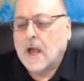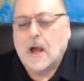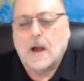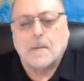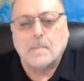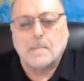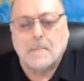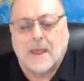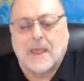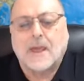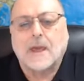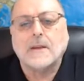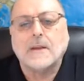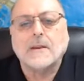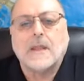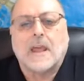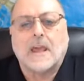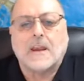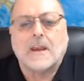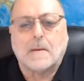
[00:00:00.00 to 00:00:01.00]
a
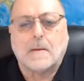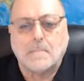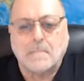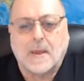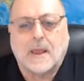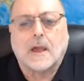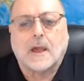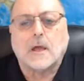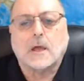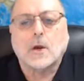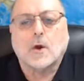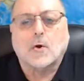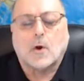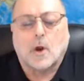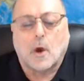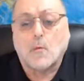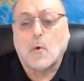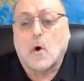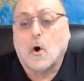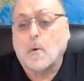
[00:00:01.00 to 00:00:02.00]
man and a man
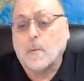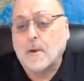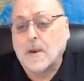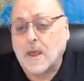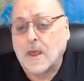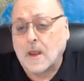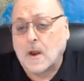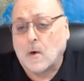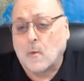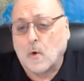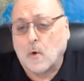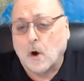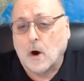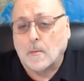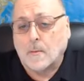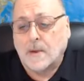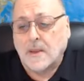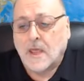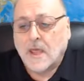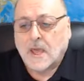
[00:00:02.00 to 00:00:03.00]
or a woman and a
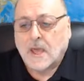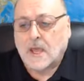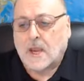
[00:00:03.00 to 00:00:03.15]
woman